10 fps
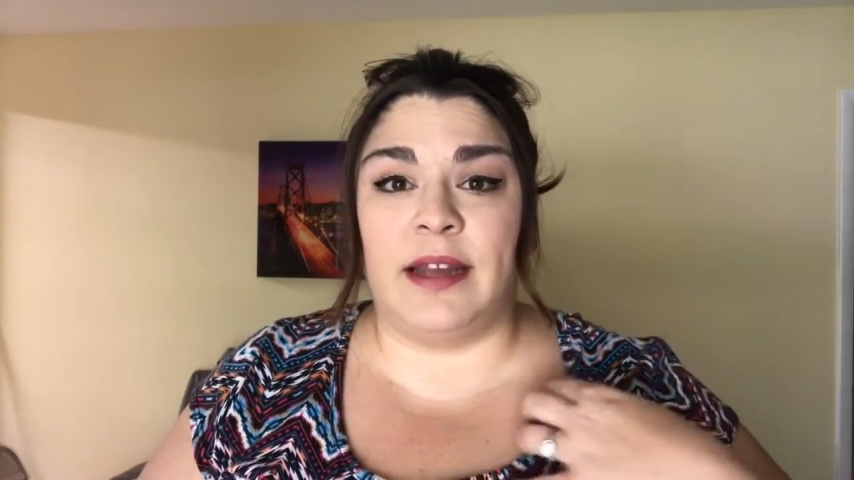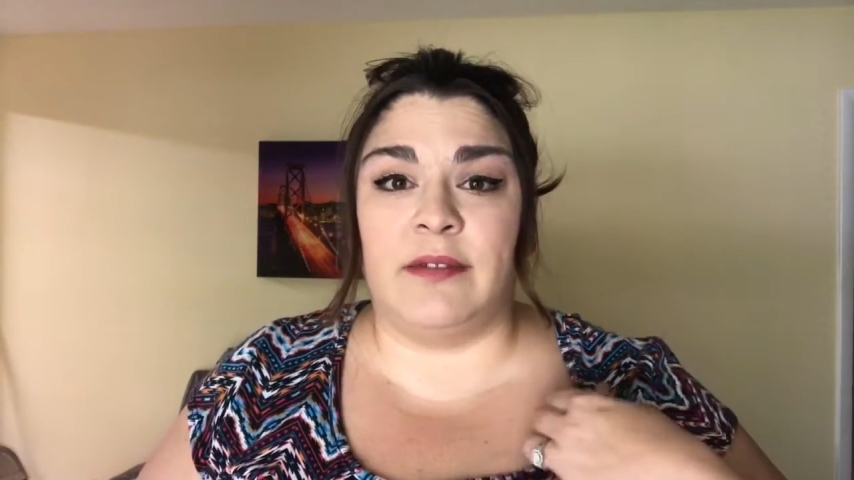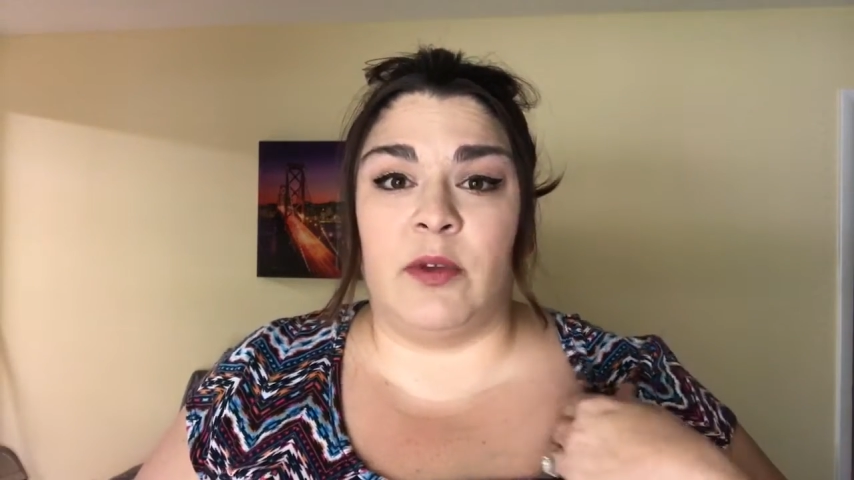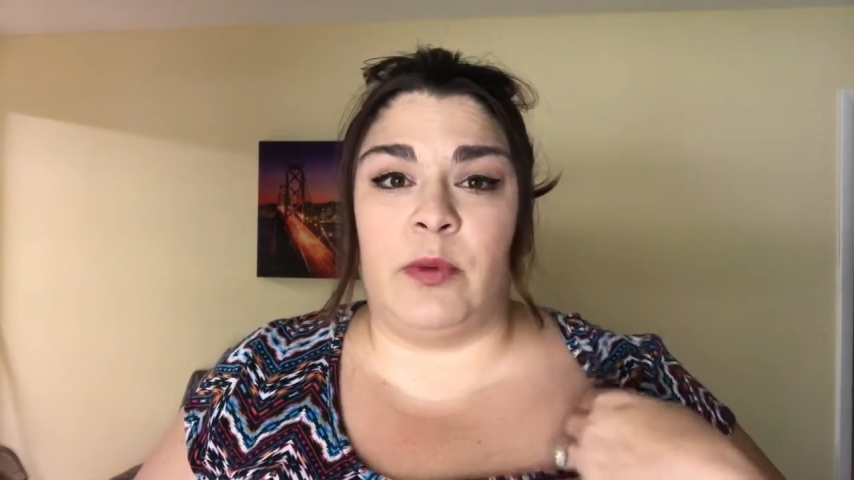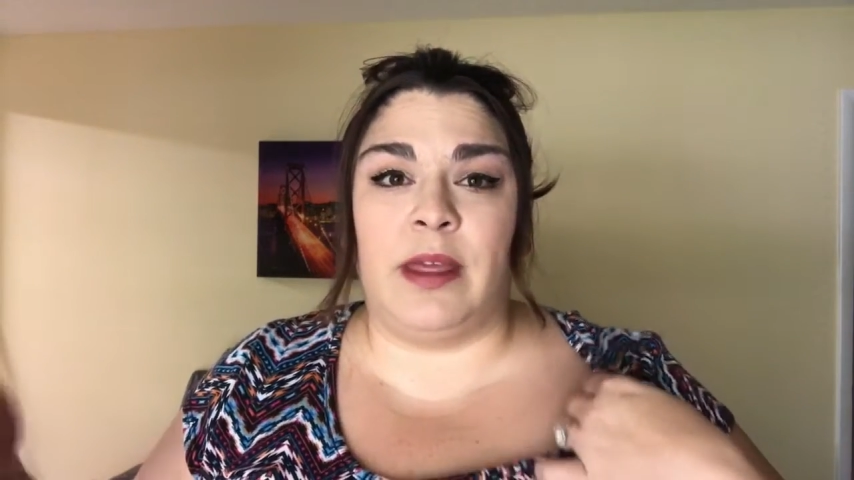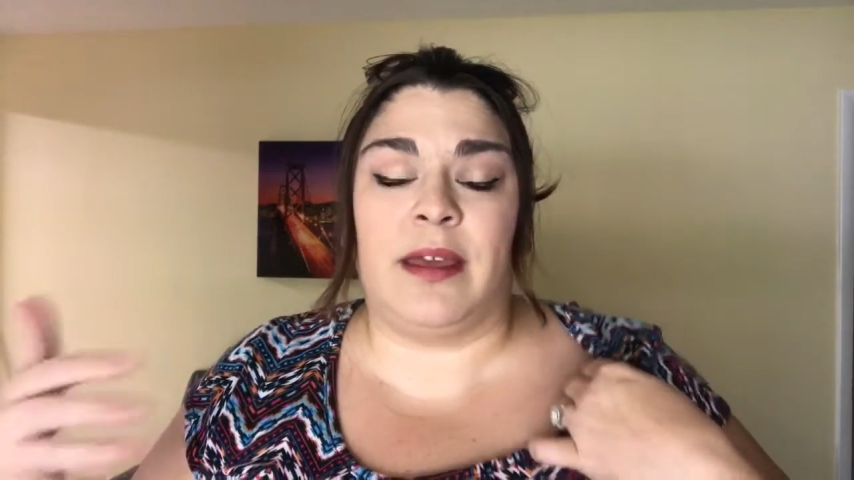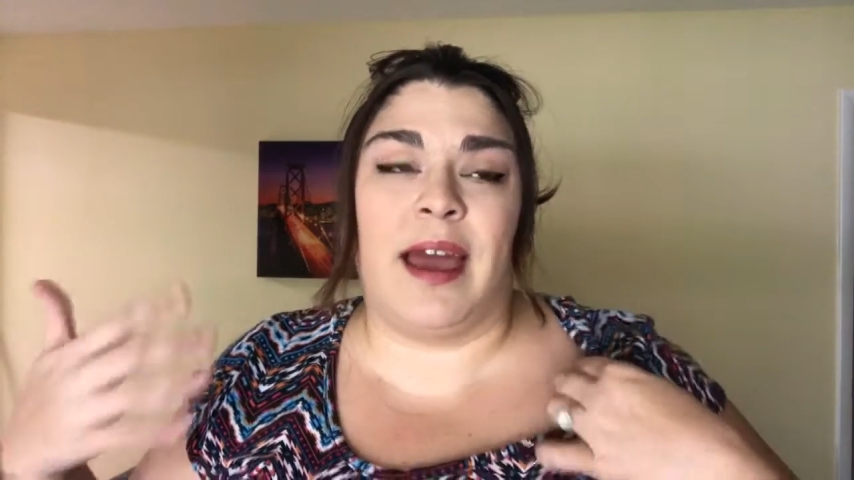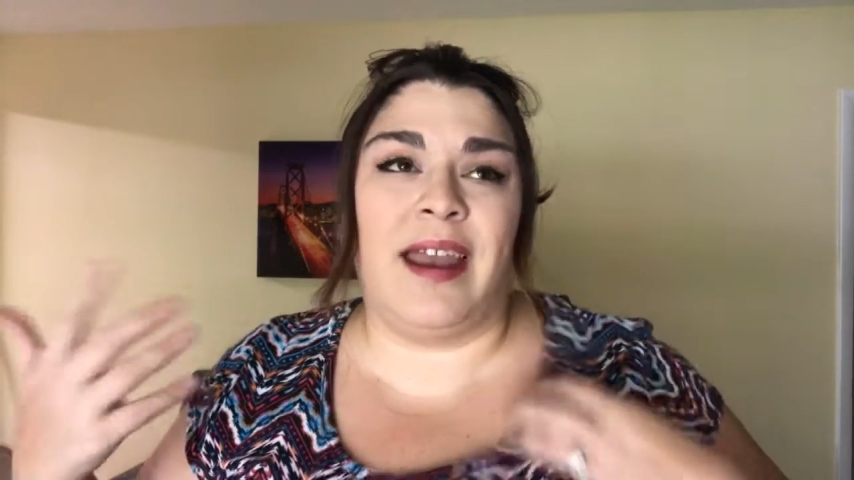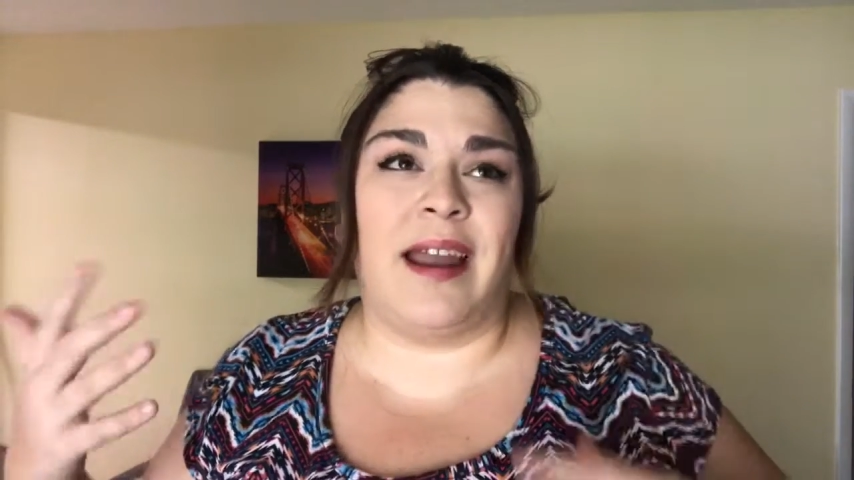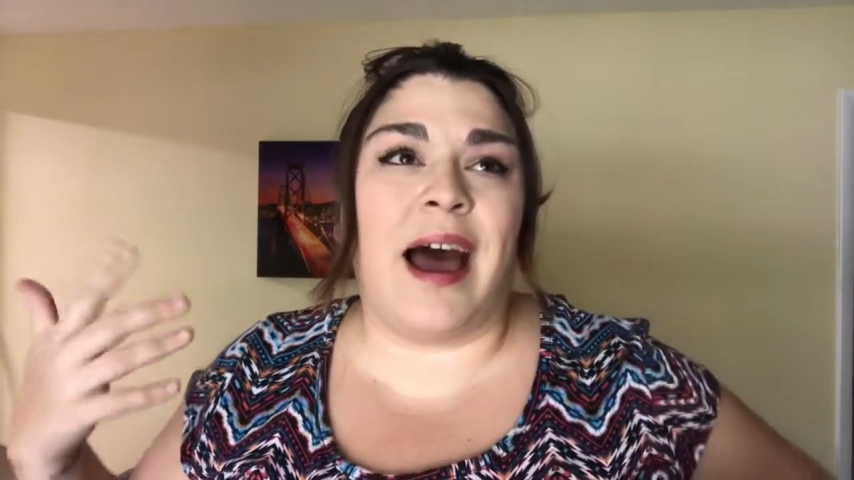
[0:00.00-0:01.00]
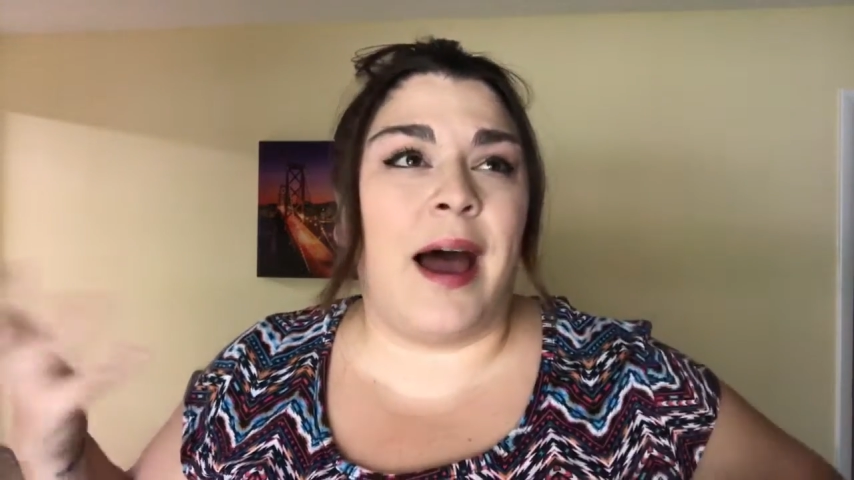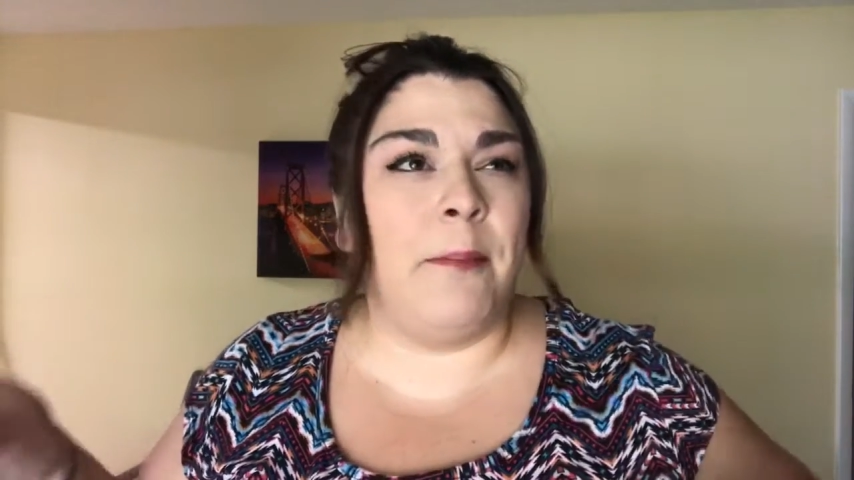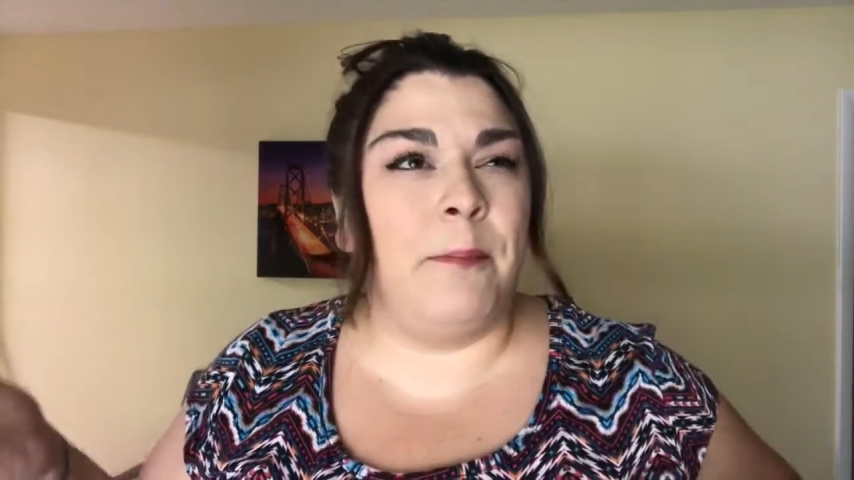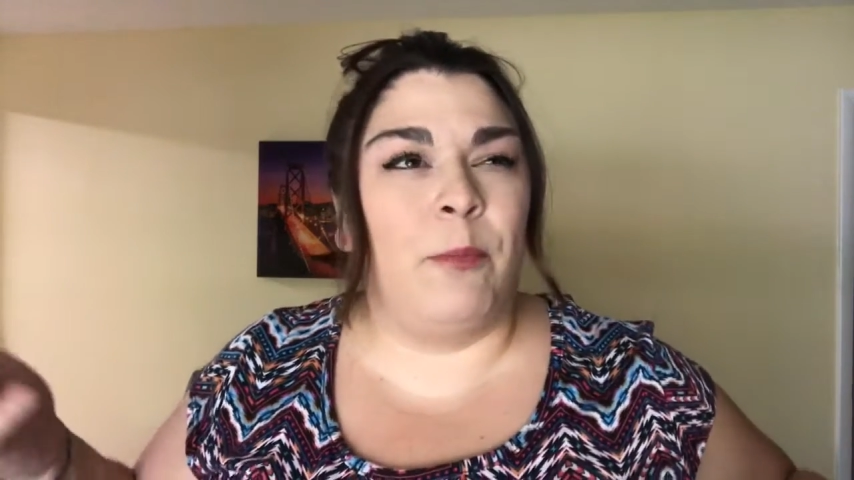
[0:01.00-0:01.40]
end of the week and I